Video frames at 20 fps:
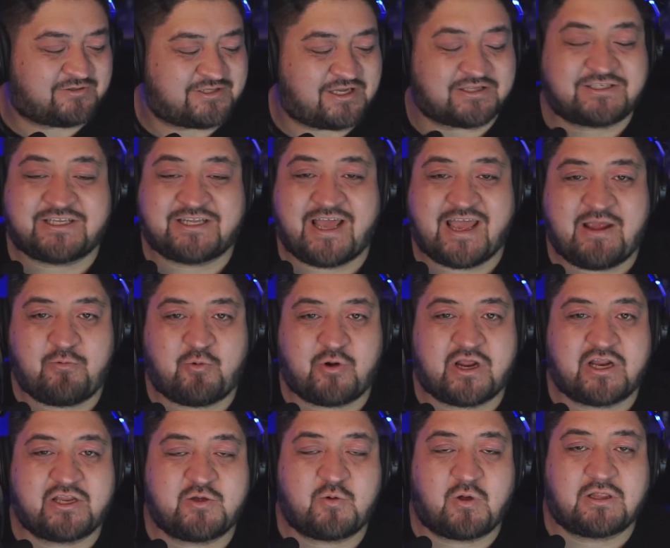So today we're
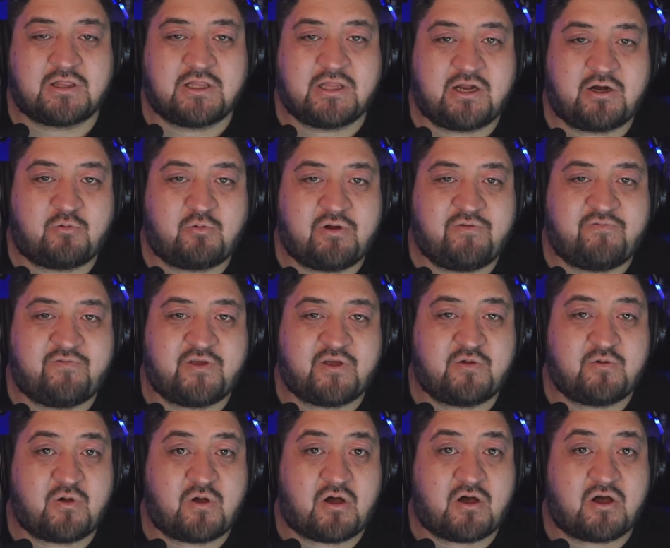going to do a little
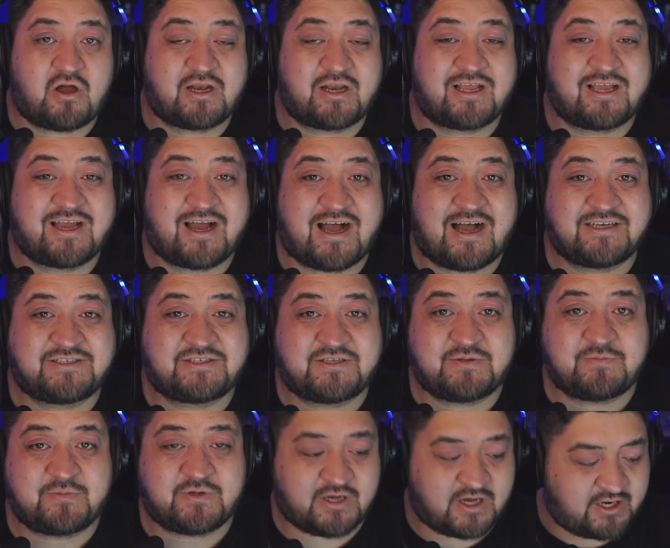review on
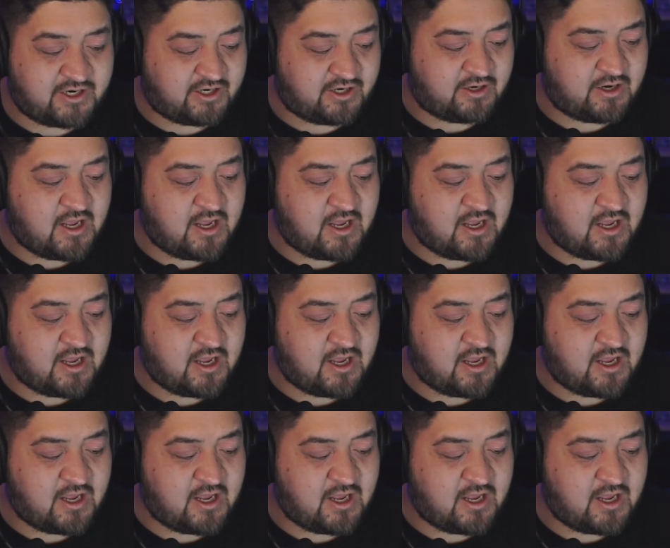Costume Gunnar.